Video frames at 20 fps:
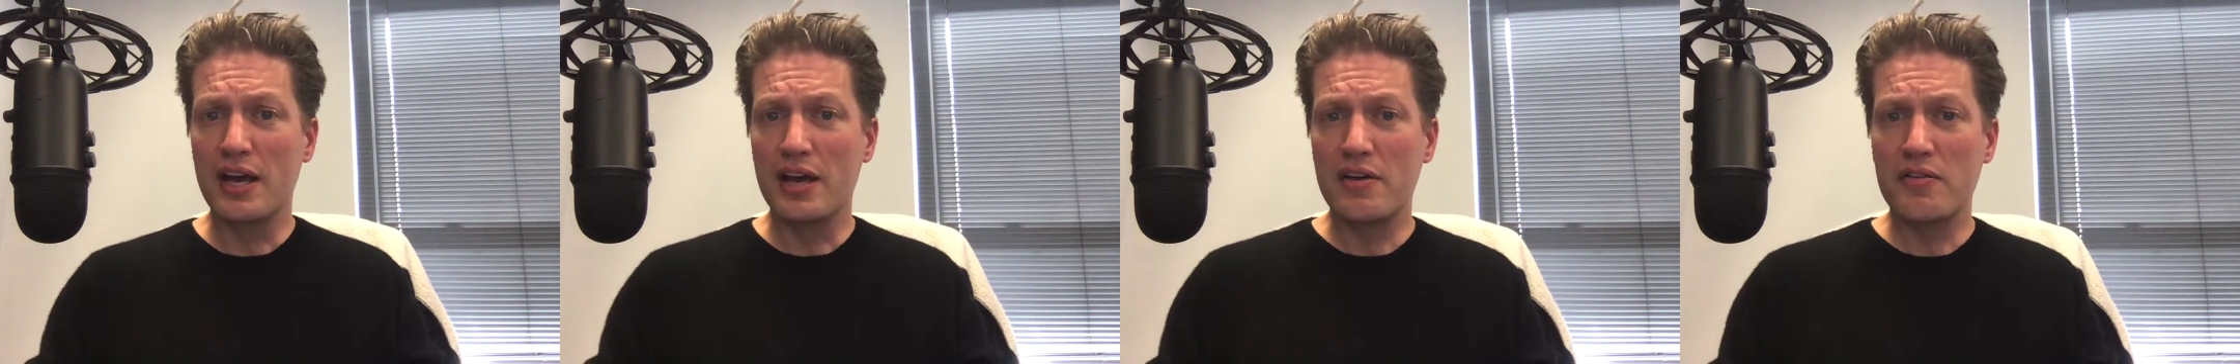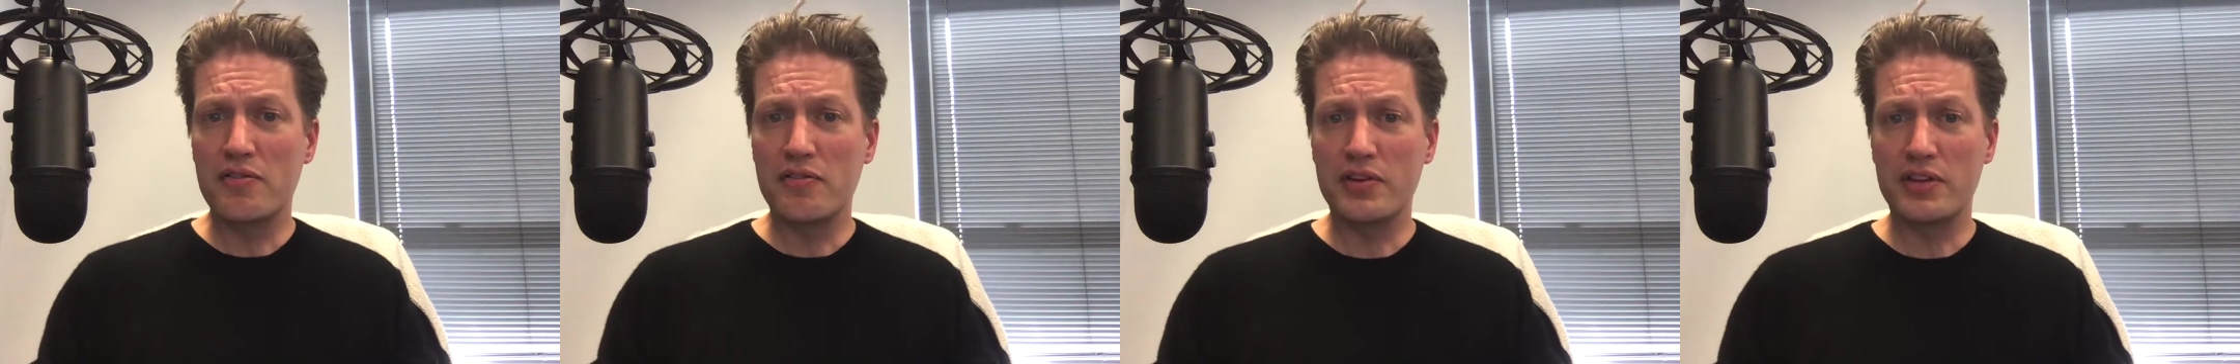
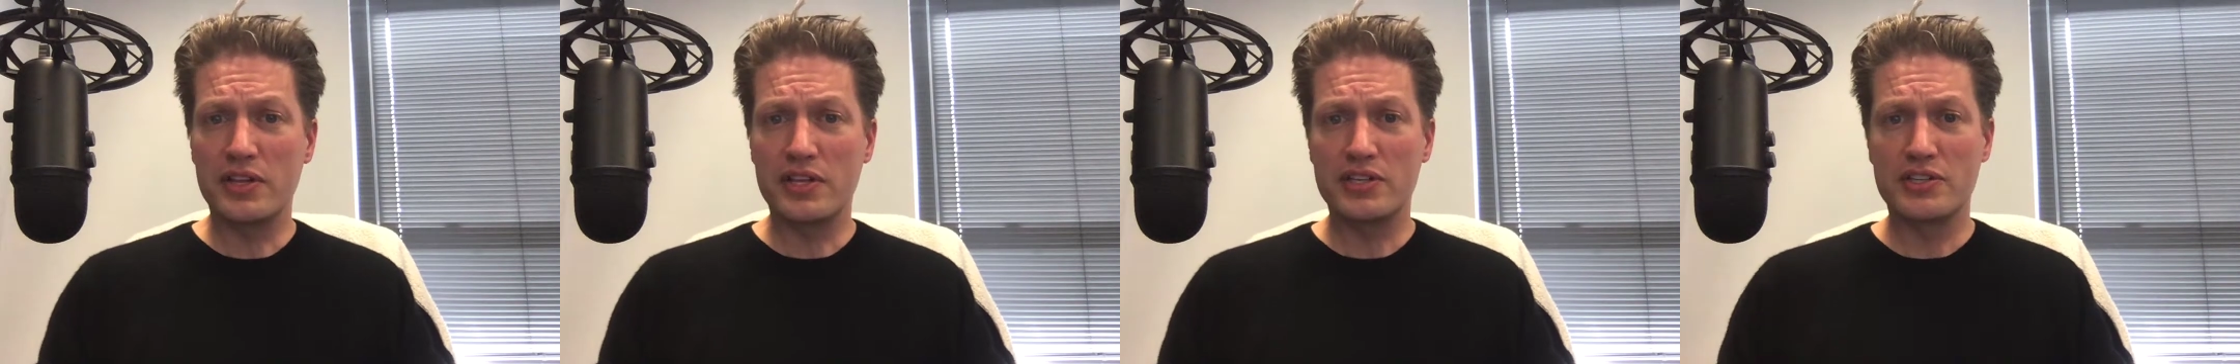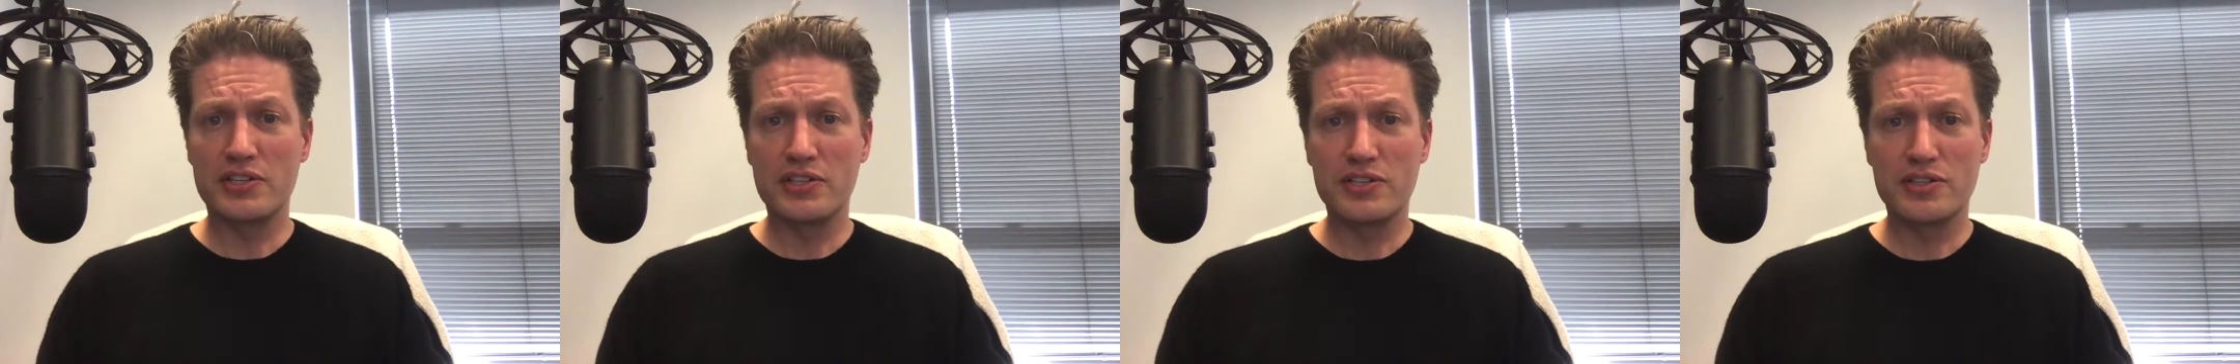for
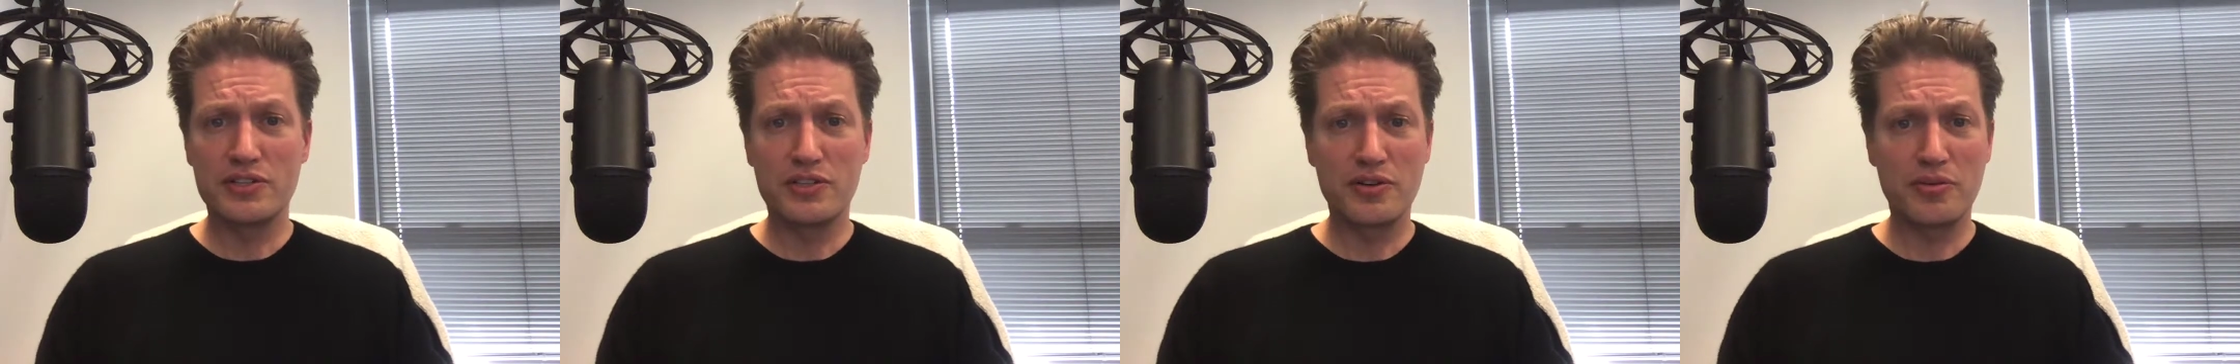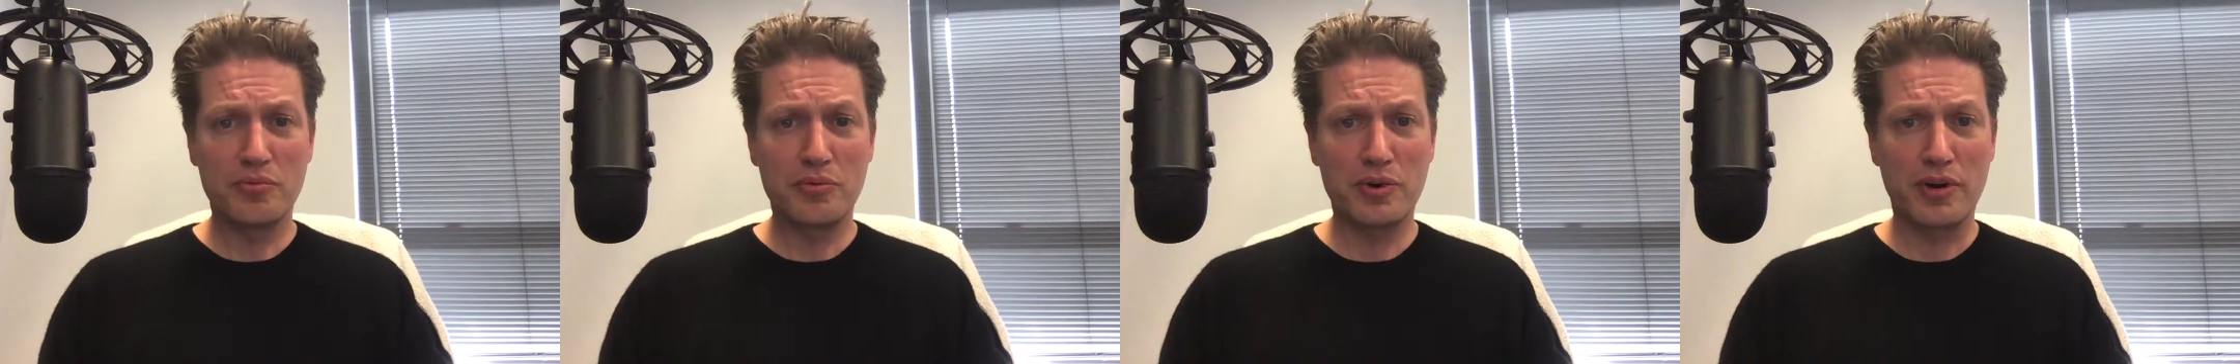this
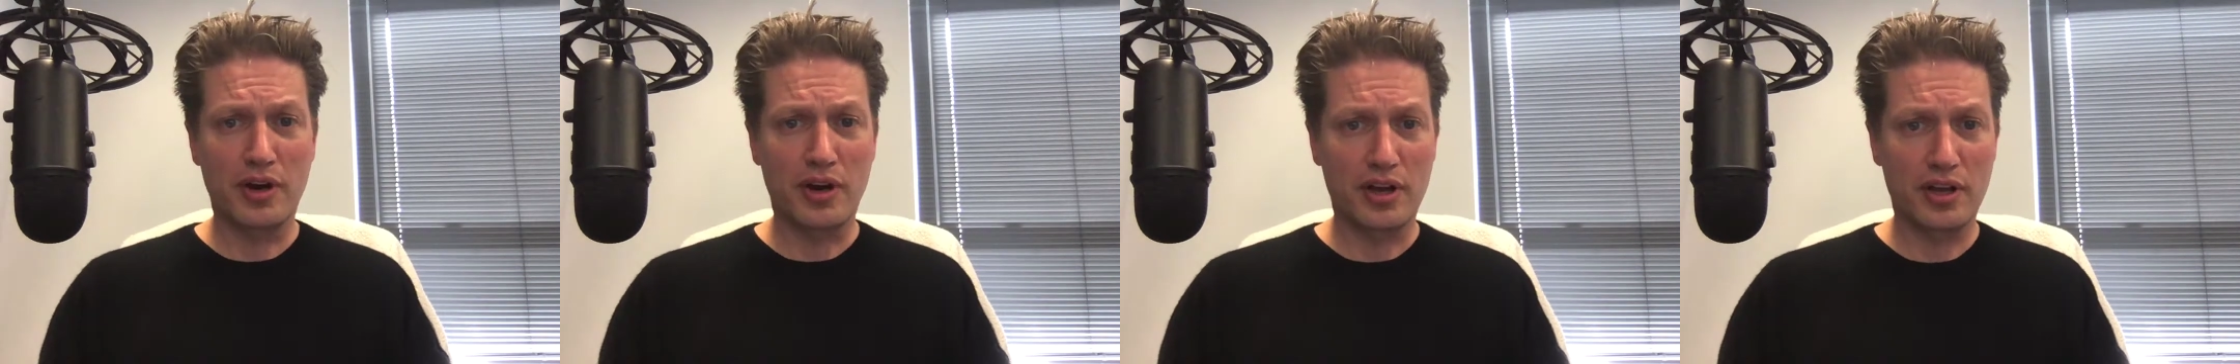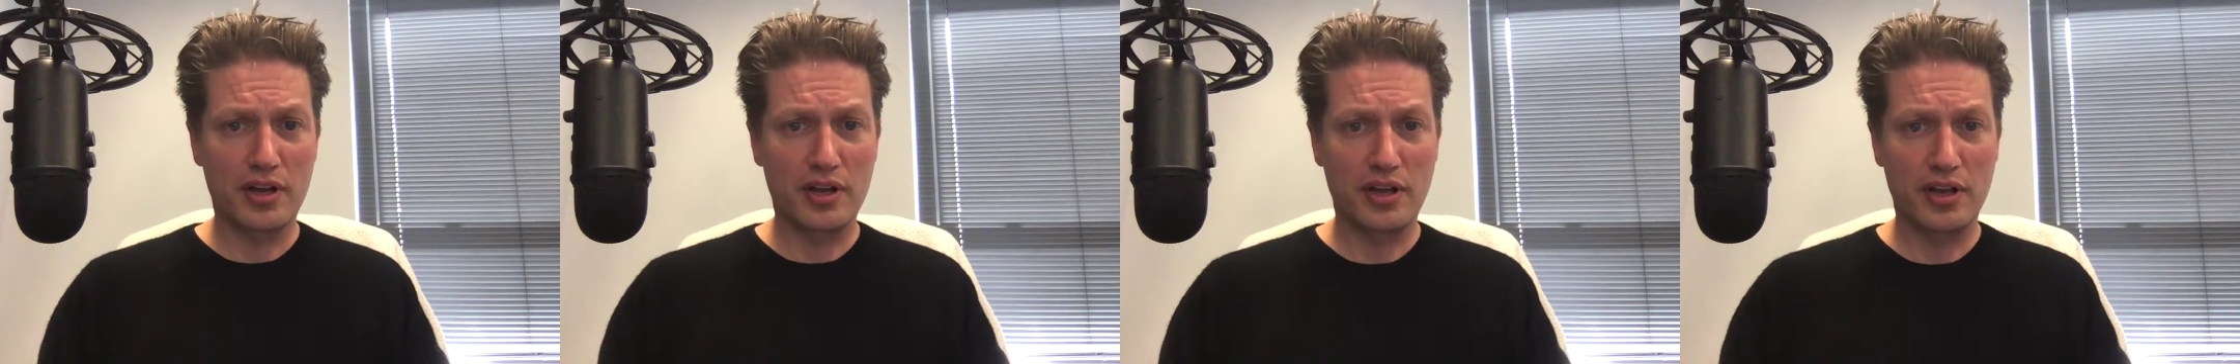to
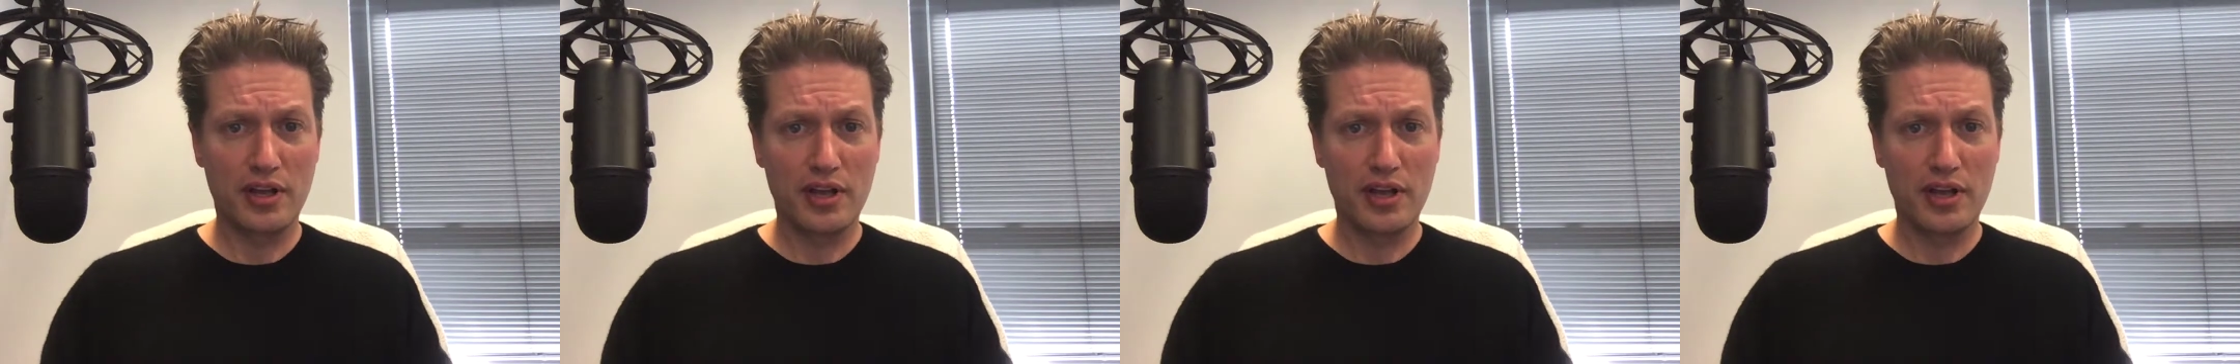work.